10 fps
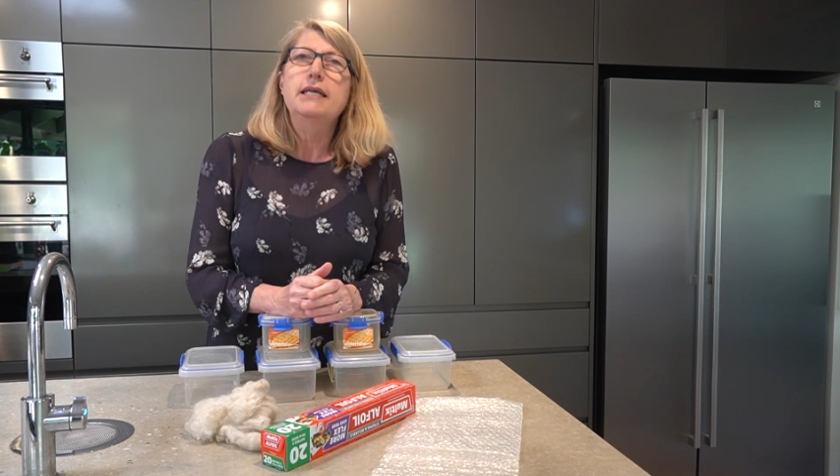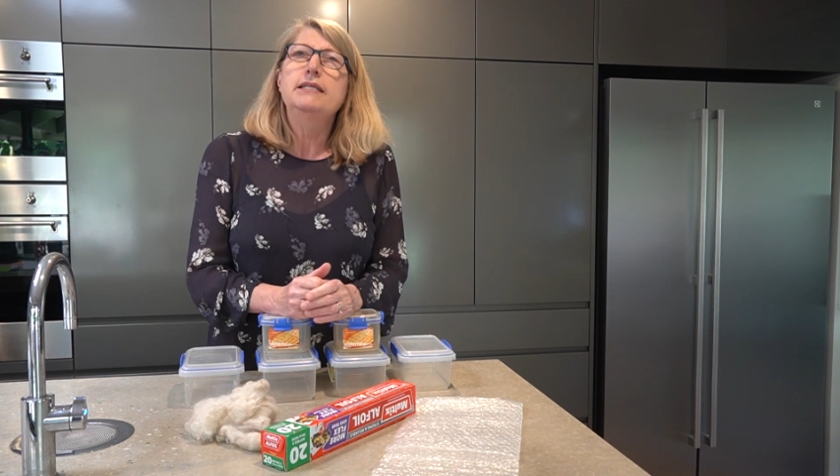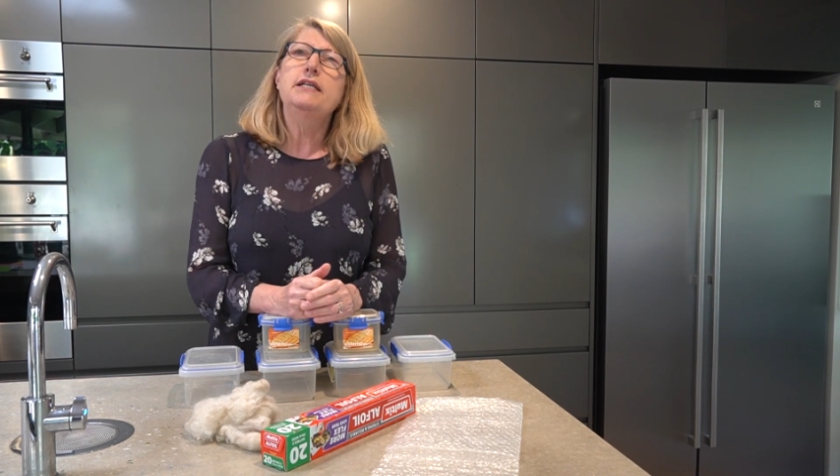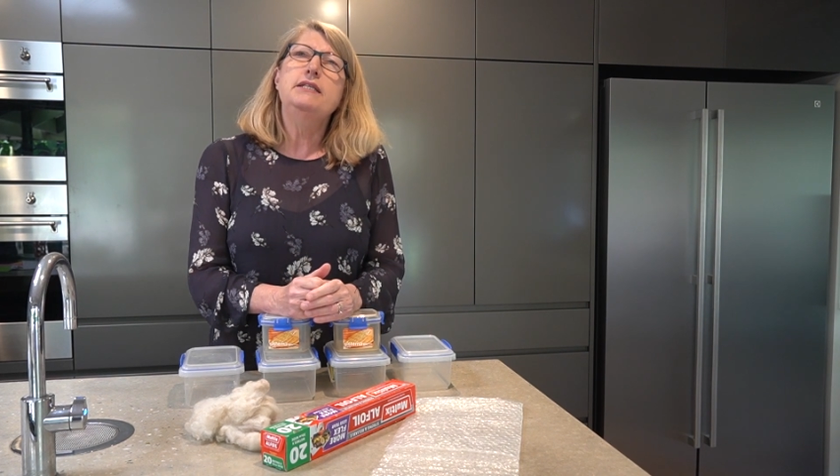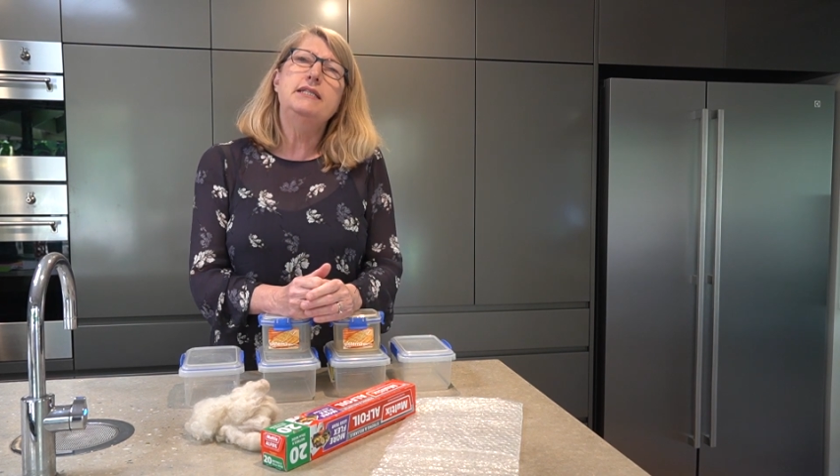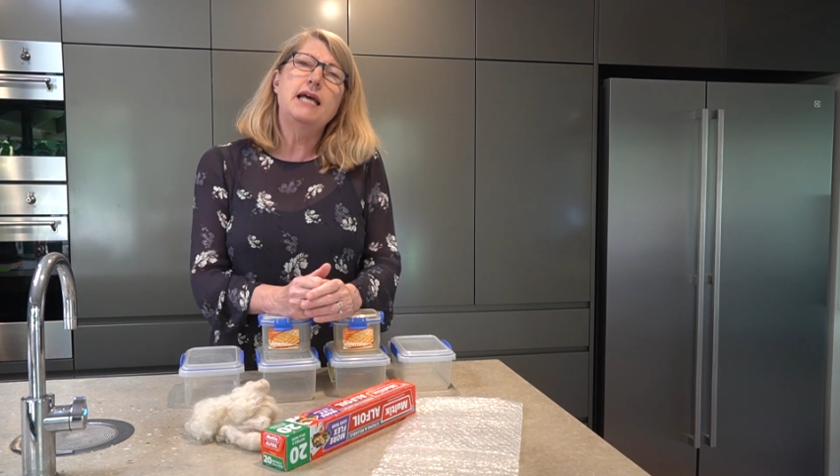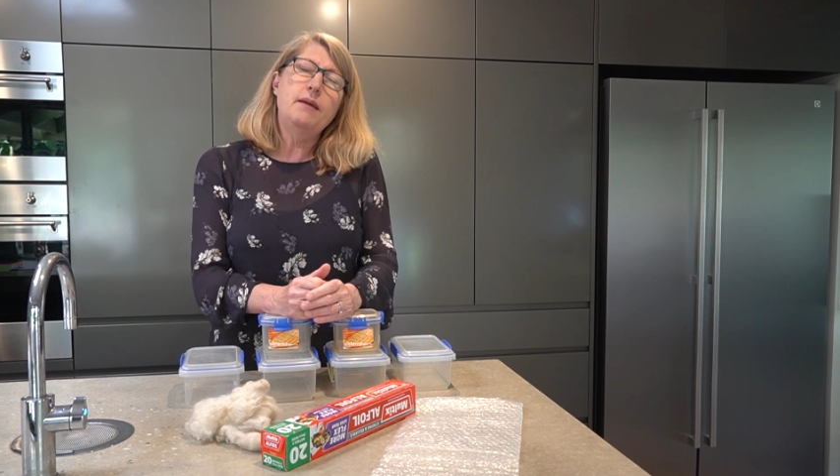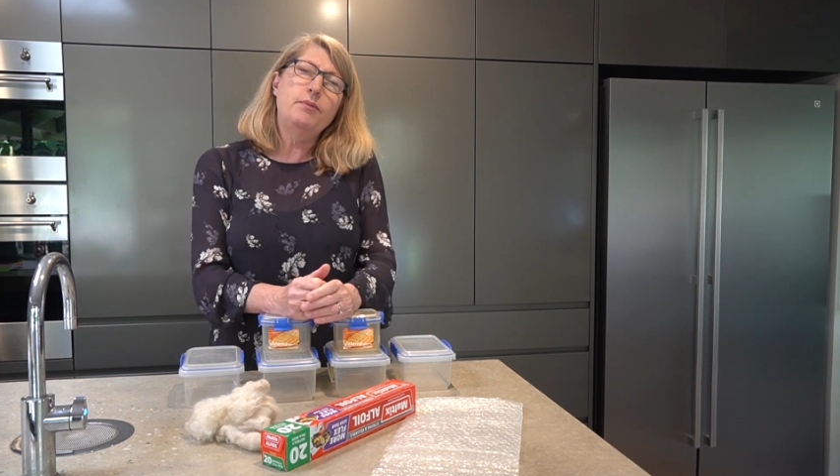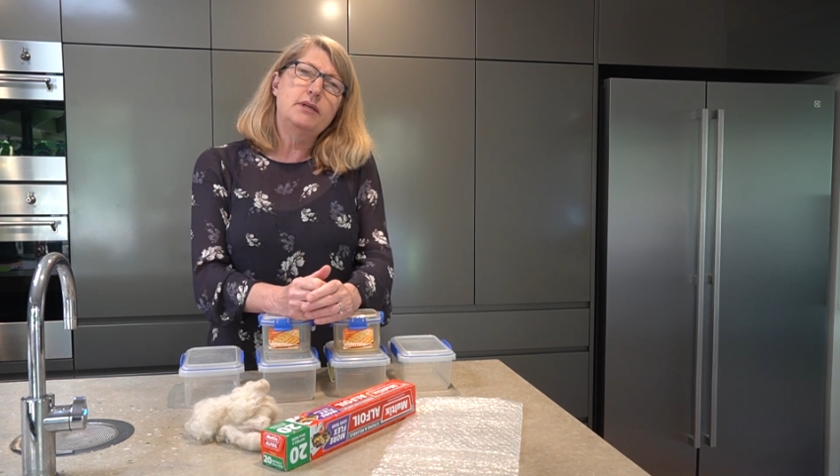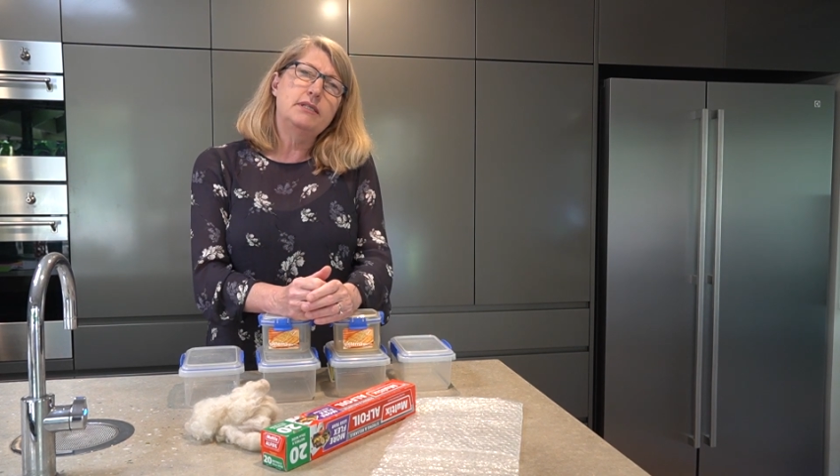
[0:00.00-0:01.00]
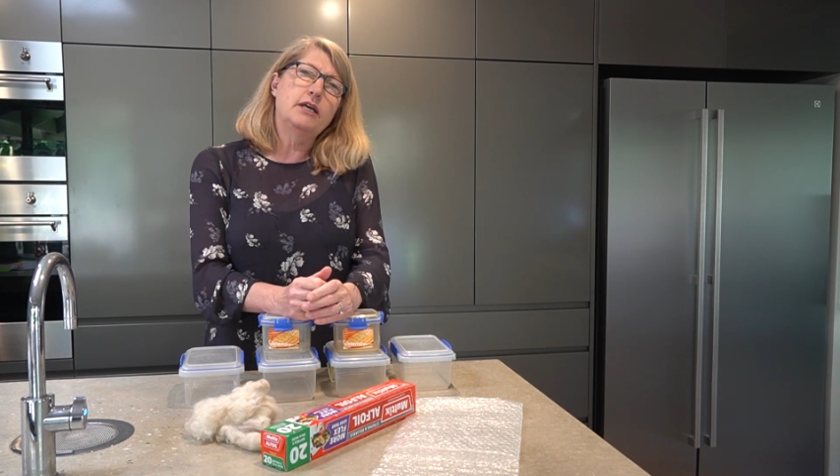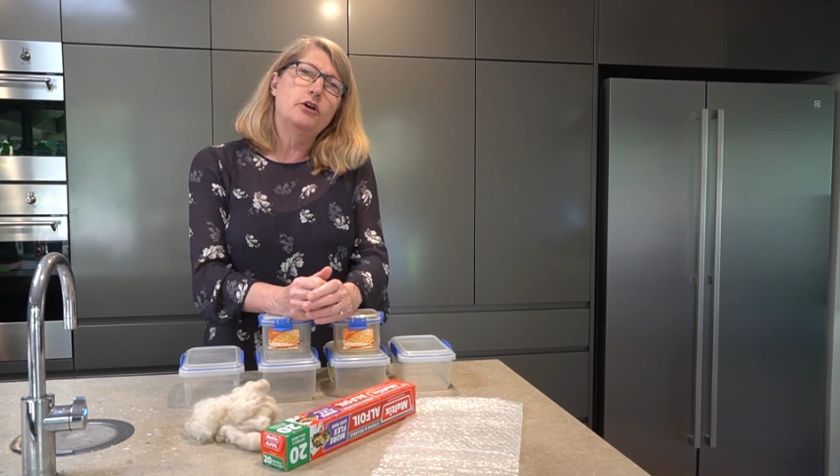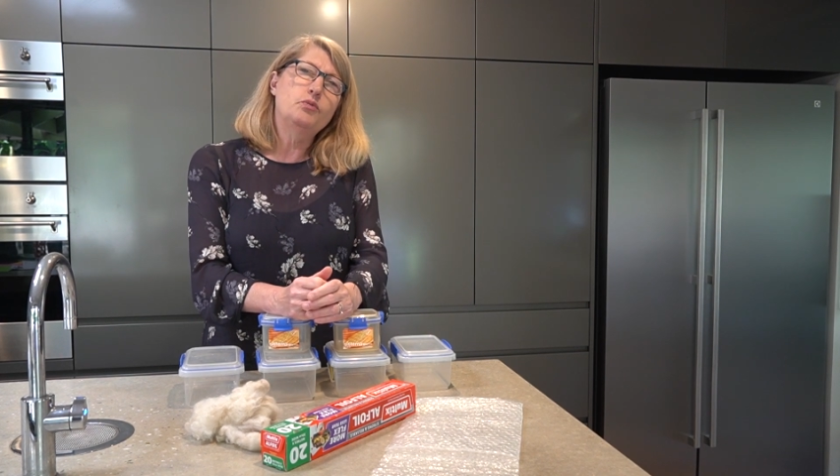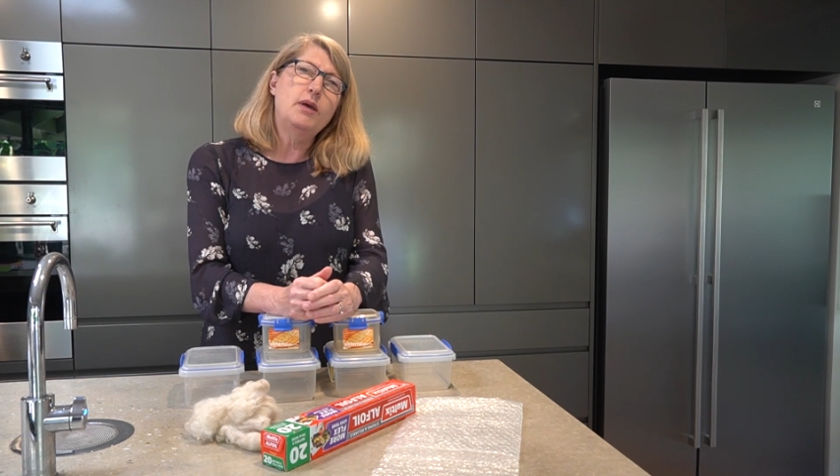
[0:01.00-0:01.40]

So today, boys and girls,